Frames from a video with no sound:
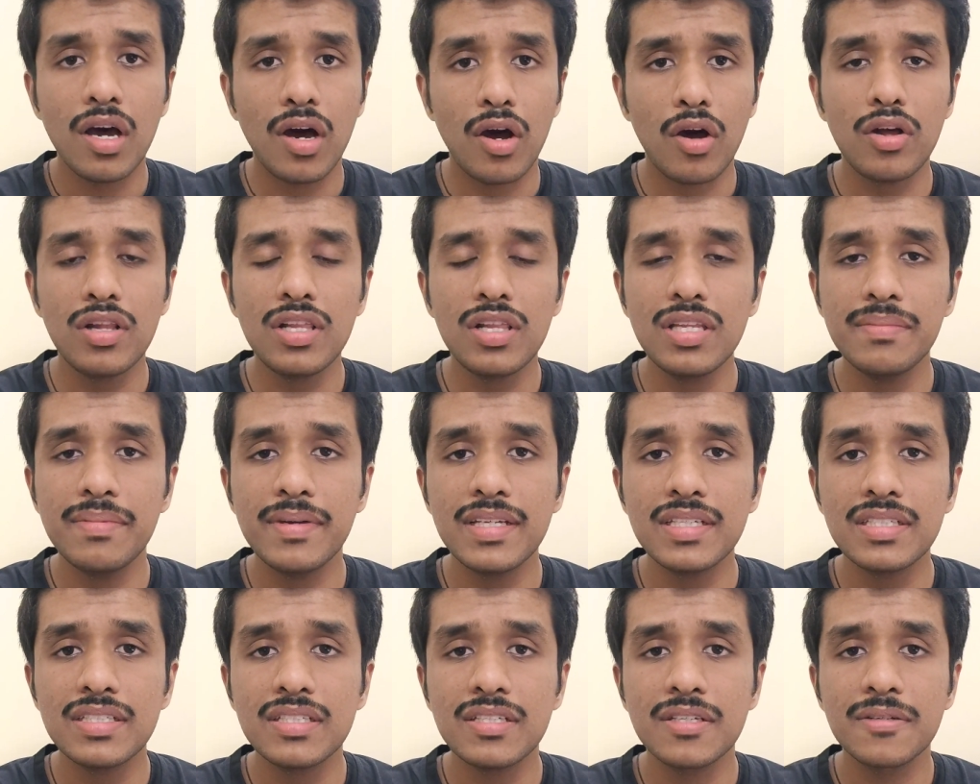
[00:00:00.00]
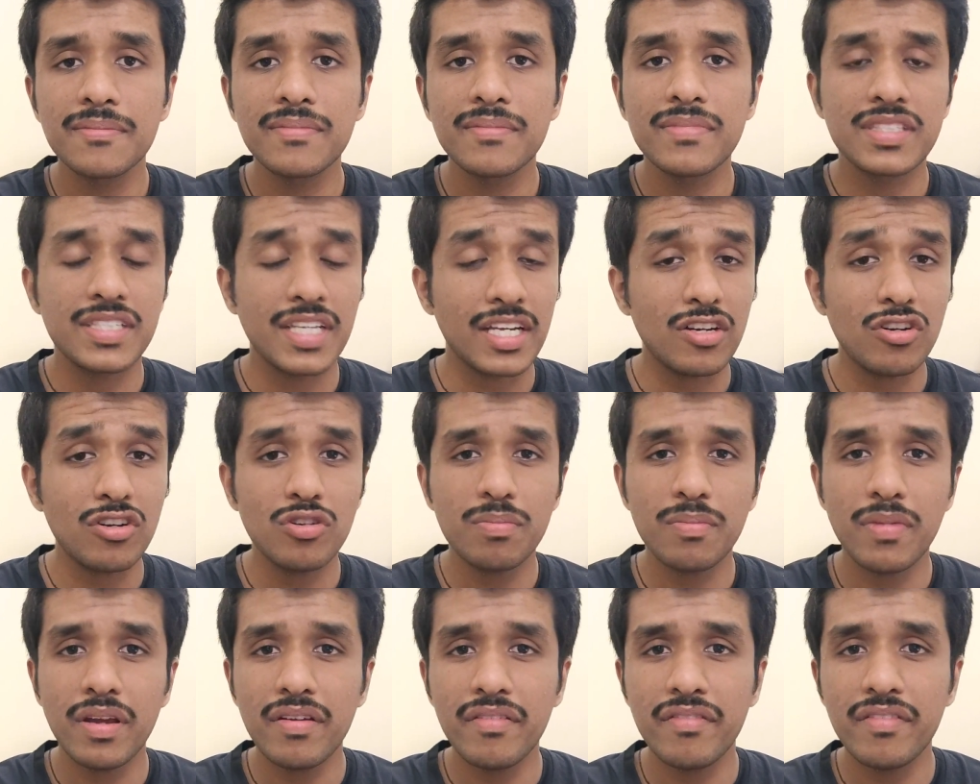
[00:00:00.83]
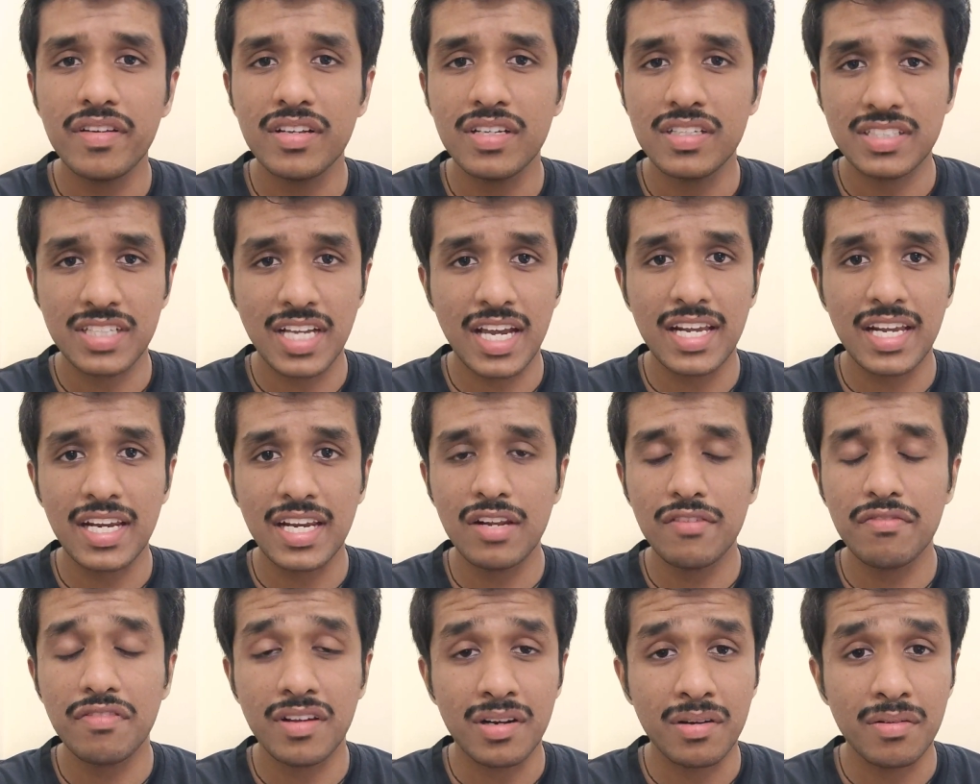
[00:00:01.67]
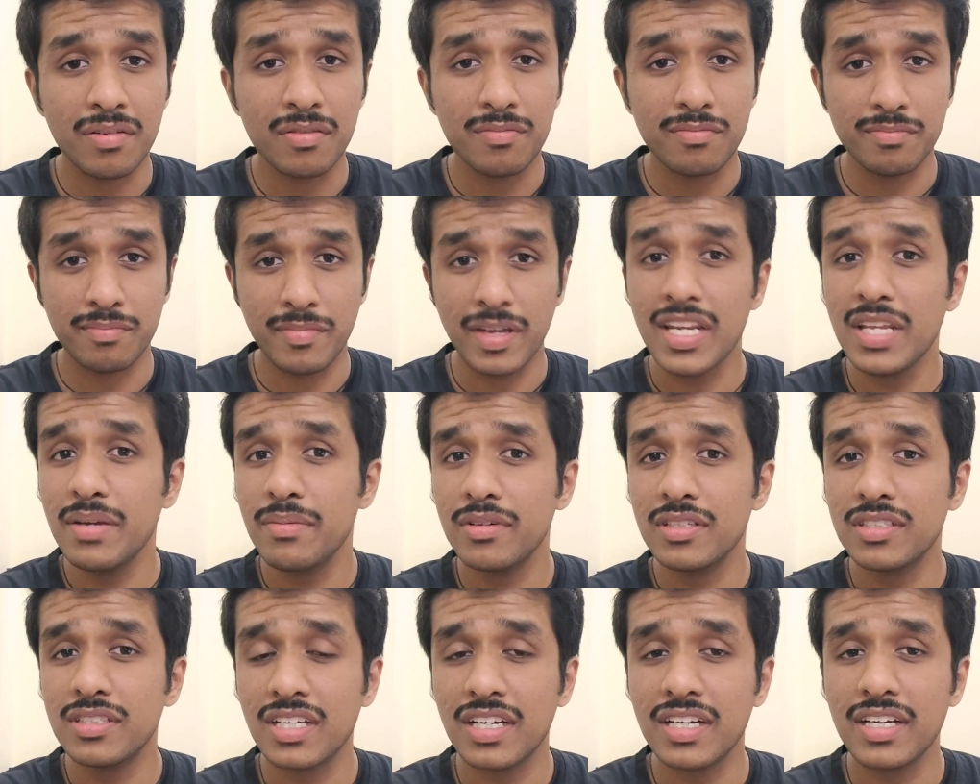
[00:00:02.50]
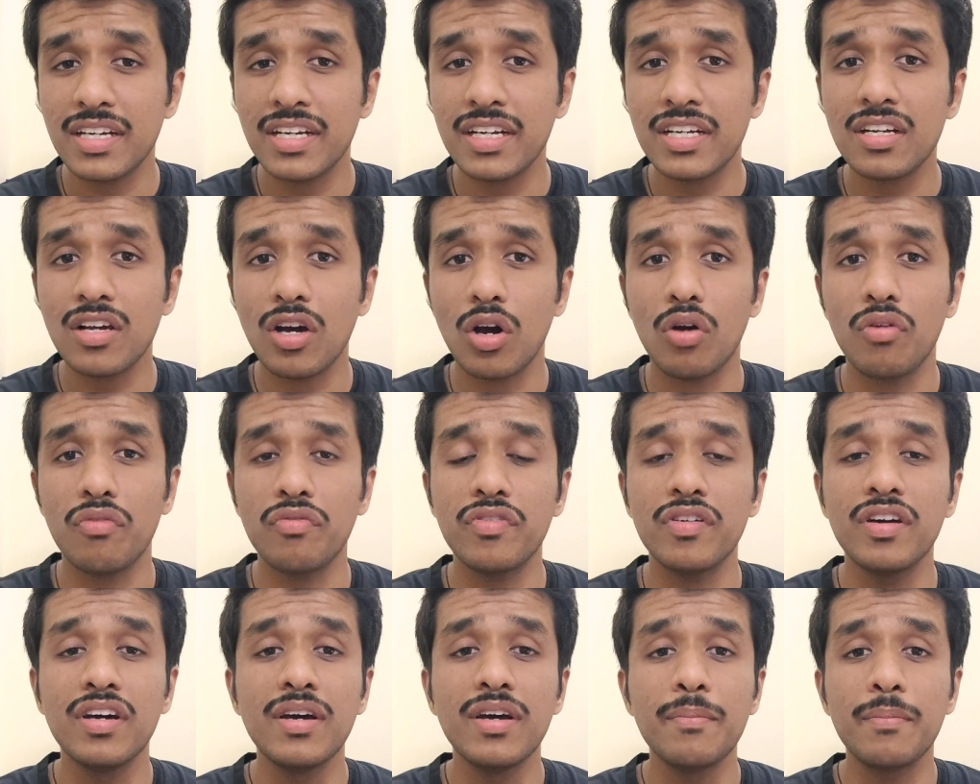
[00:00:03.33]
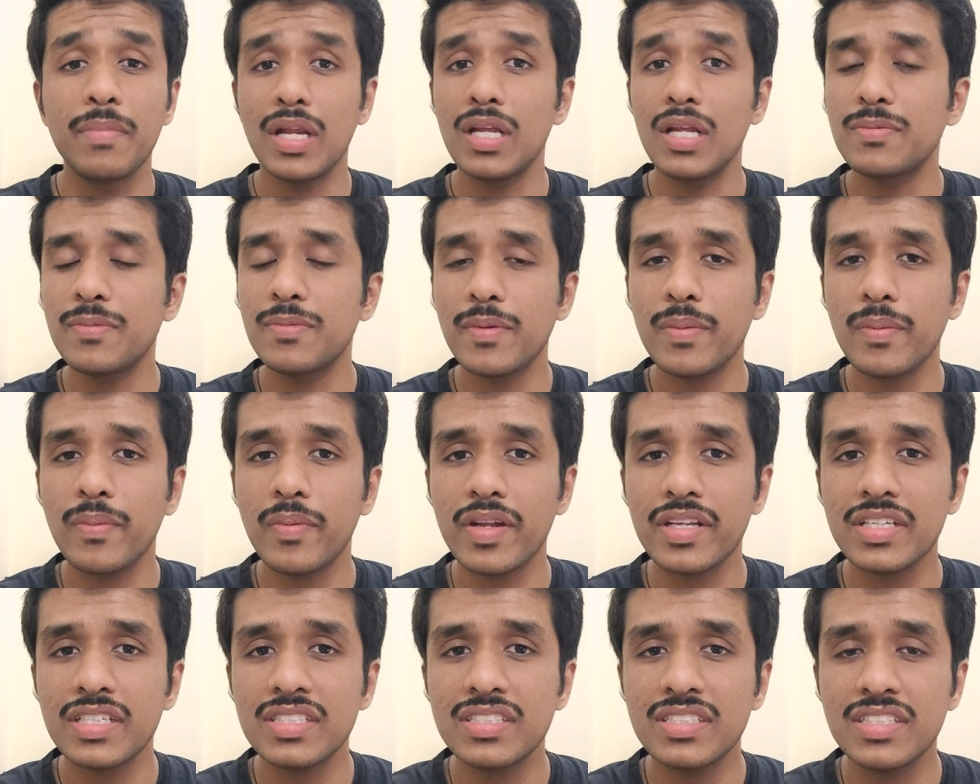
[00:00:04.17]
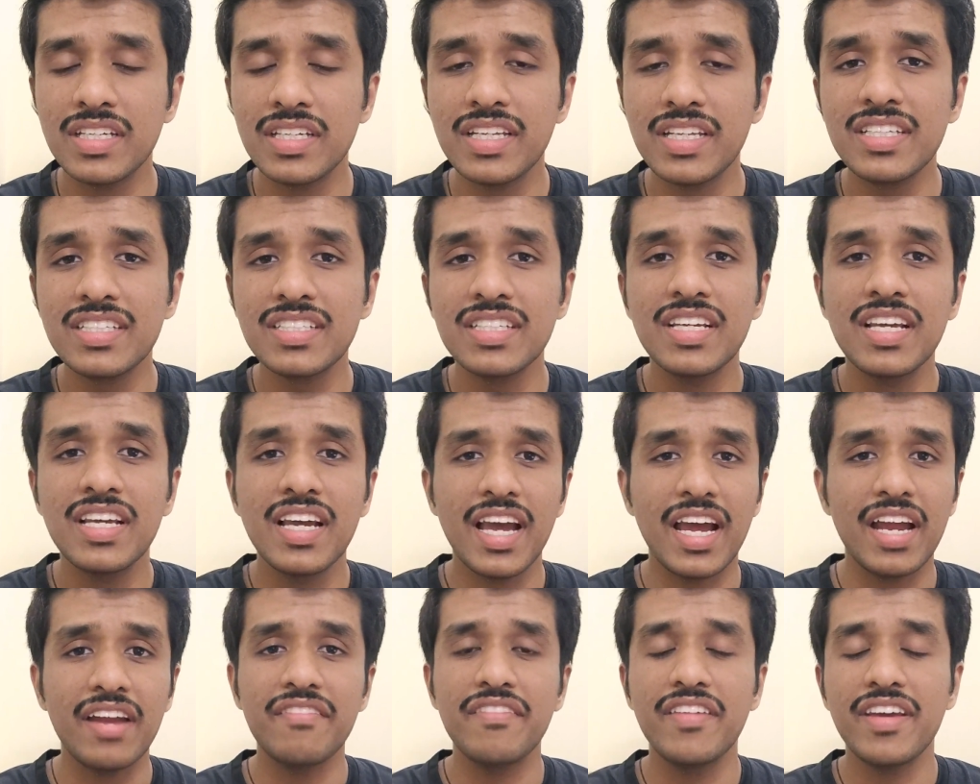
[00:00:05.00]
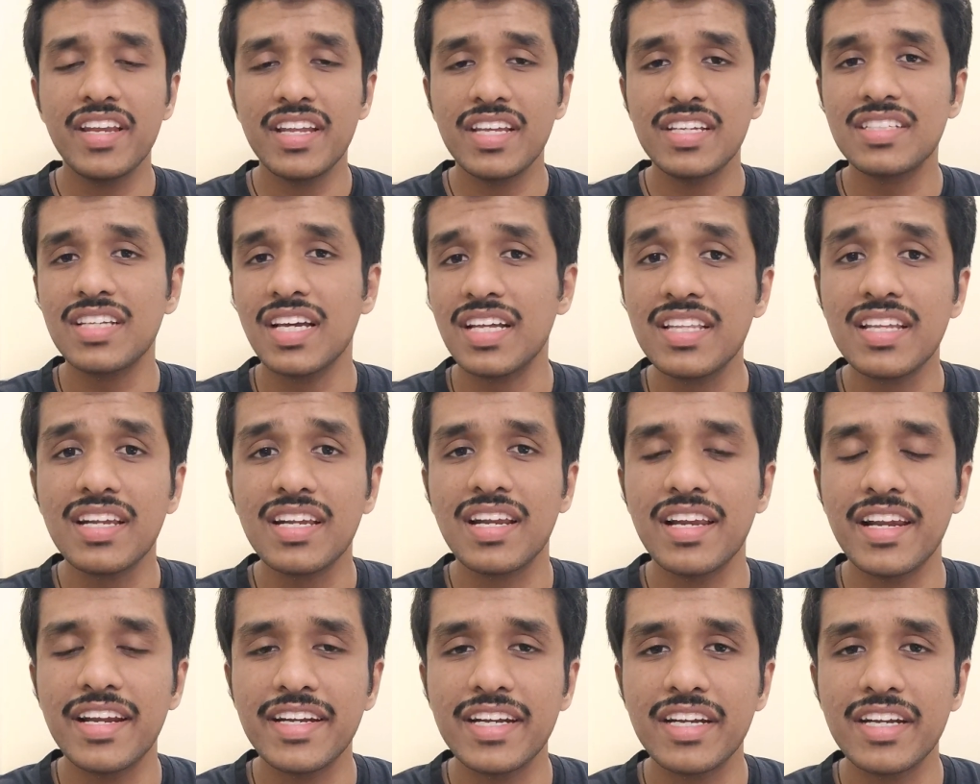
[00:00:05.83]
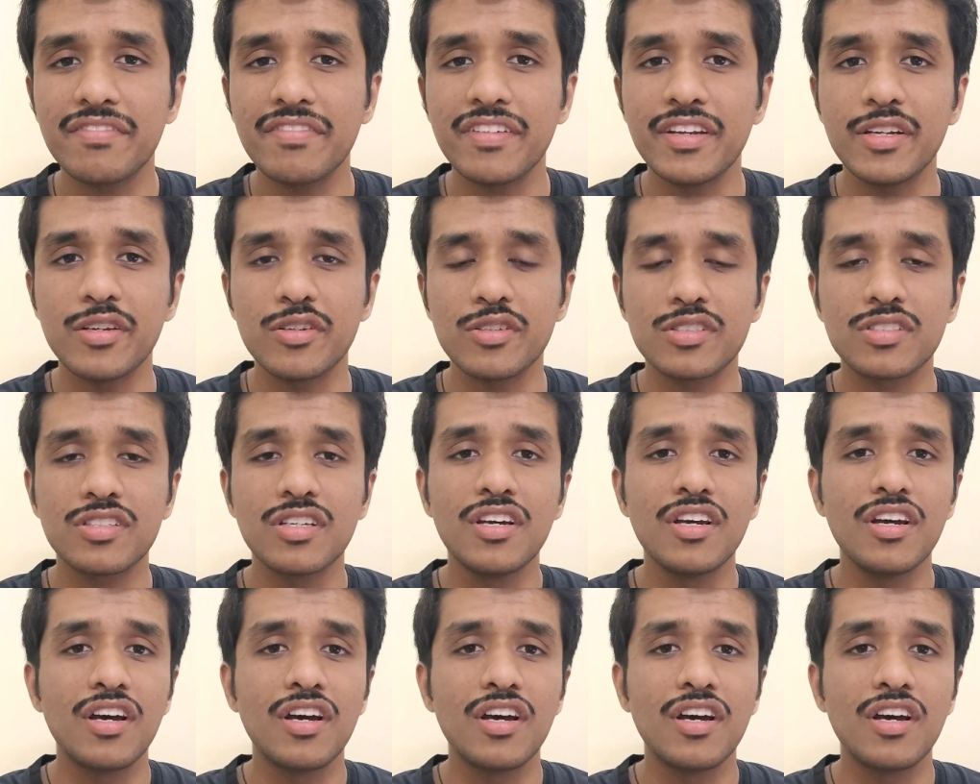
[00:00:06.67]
All the best. Check out my channel for many much content of placement preparation series and various other related videos.